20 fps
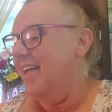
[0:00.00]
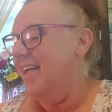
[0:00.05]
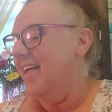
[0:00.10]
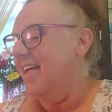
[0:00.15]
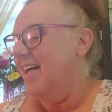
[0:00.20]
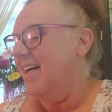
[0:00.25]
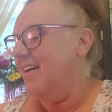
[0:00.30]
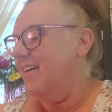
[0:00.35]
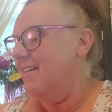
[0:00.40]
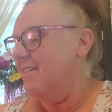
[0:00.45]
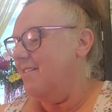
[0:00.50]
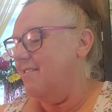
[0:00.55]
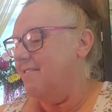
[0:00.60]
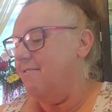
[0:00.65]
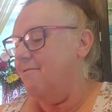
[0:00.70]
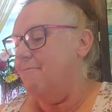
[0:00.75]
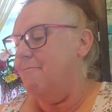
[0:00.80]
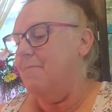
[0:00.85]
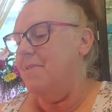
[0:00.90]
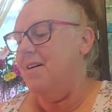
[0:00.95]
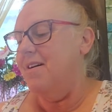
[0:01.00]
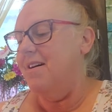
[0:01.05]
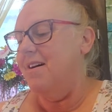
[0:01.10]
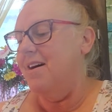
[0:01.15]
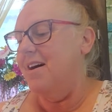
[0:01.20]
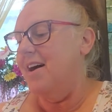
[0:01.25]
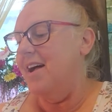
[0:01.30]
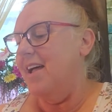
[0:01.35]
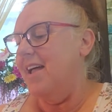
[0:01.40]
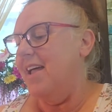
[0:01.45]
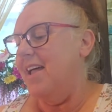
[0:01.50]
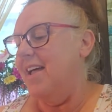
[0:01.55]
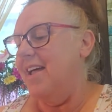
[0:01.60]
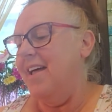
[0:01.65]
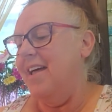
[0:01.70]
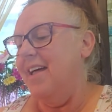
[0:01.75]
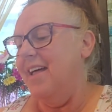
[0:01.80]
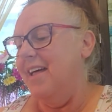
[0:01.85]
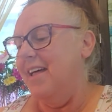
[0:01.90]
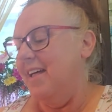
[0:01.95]
Oh my.
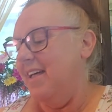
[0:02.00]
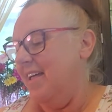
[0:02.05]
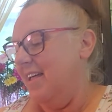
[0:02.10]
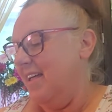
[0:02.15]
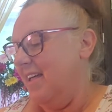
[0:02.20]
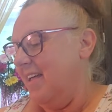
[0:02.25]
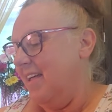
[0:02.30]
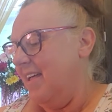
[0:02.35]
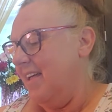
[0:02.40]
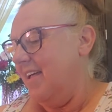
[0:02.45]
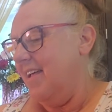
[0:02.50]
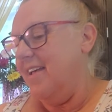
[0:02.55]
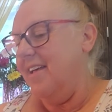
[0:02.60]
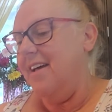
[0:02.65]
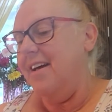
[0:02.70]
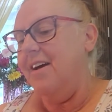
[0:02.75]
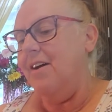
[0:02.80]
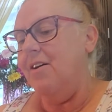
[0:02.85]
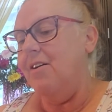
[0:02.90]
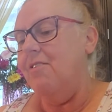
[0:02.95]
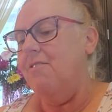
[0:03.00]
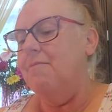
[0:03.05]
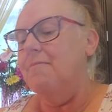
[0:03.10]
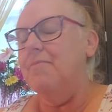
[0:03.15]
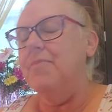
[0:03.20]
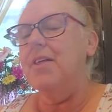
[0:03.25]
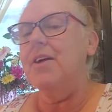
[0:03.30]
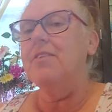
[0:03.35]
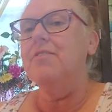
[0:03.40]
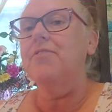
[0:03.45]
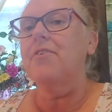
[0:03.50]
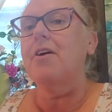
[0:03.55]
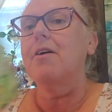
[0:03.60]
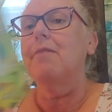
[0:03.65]
Yeah, oh, there's our